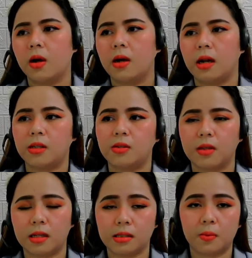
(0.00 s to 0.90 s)
Alright, so
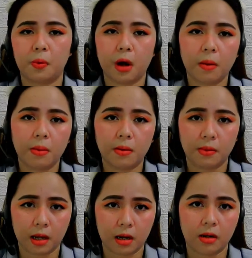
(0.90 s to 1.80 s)
that's the problem
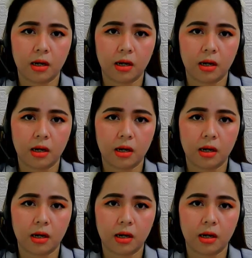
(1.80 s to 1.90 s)
there.